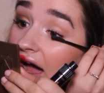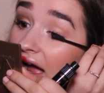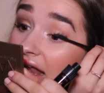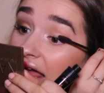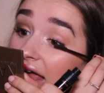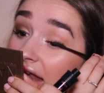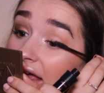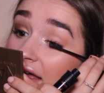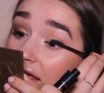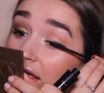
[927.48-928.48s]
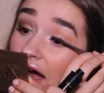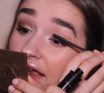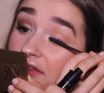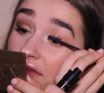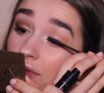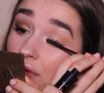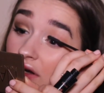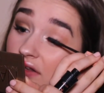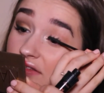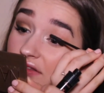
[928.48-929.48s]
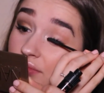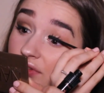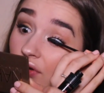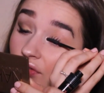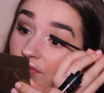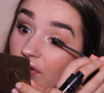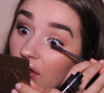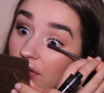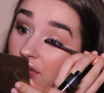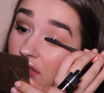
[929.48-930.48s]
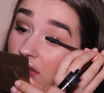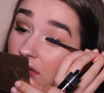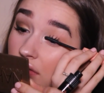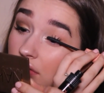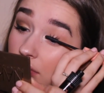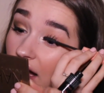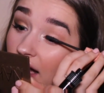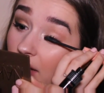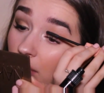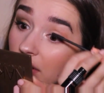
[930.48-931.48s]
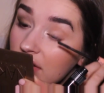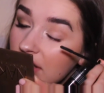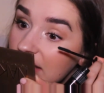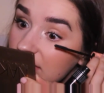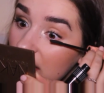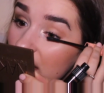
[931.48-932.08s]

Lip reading: eyeliner, I do want some sort of volume. I want it to